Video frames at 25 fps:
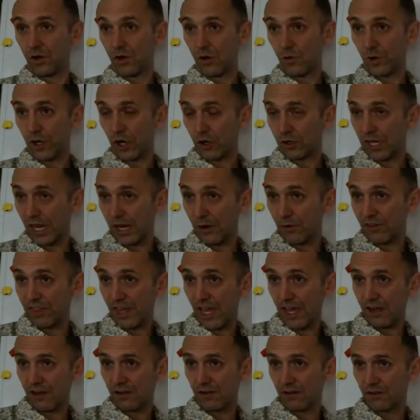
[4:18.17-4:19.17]
We okay with
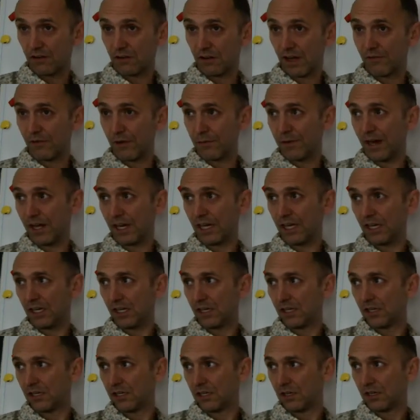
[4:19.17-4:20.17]
that, everybody?
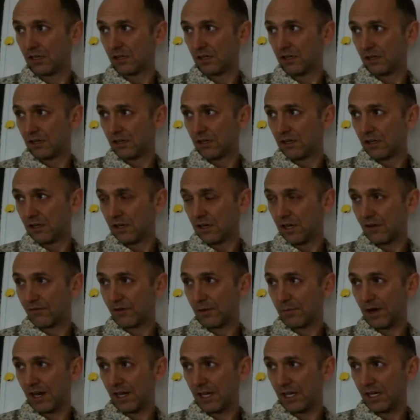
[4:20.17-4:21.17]

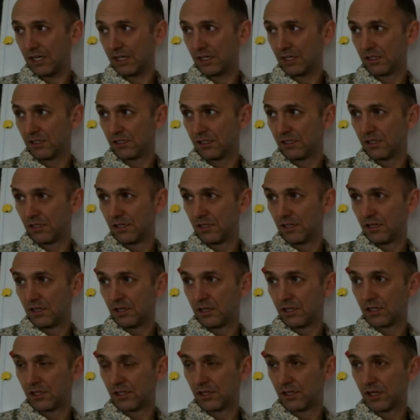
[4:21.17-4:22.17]
Everybody?
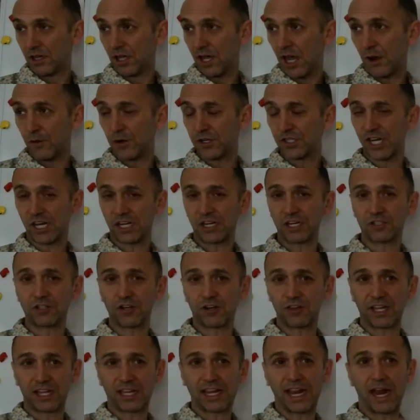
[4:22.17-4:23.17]
I wish I could turn
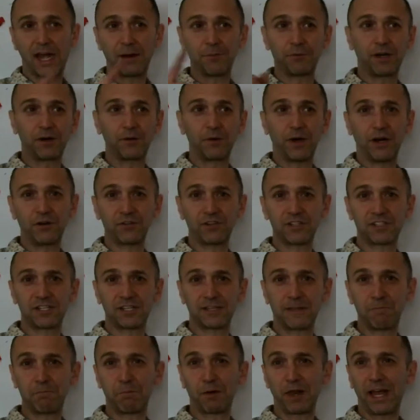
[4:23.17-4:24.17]
the camera around to see
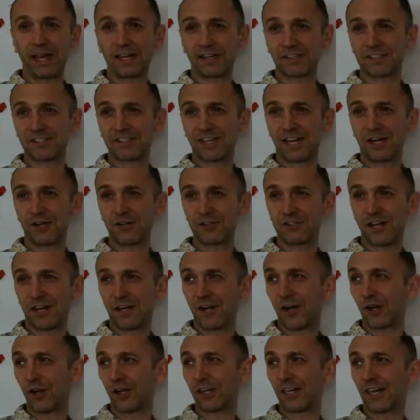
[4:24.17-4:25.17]
the blank stares that are
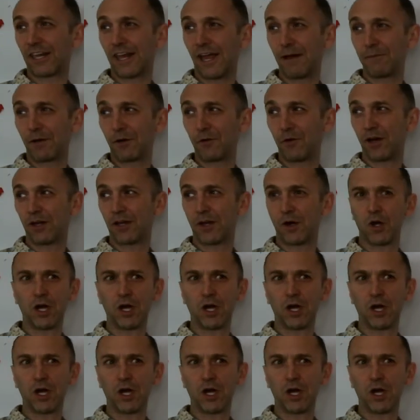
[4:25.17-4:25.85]
looking at me right now.